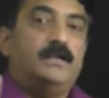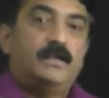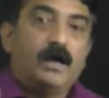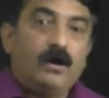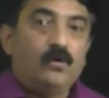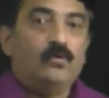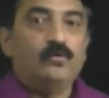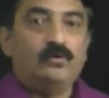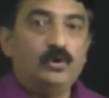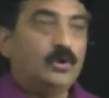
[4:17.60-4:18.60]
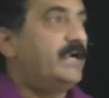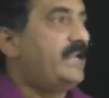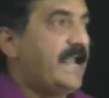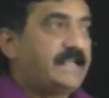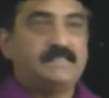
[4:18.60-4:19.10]
Now look at
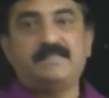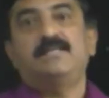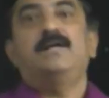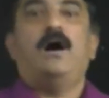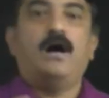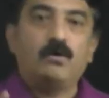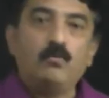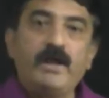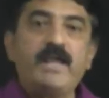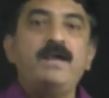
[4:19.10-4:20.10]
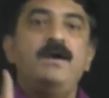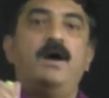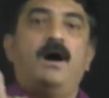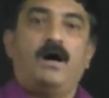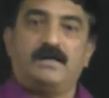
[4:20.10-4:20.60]
X or
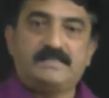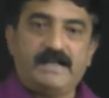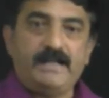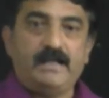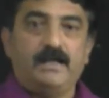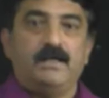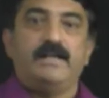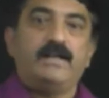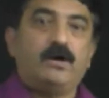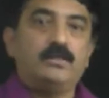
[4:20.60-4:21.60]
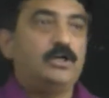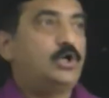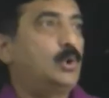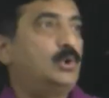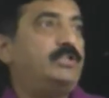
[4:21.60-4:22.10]
Y or Z. Recall the
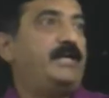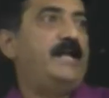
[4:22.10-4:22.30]
truth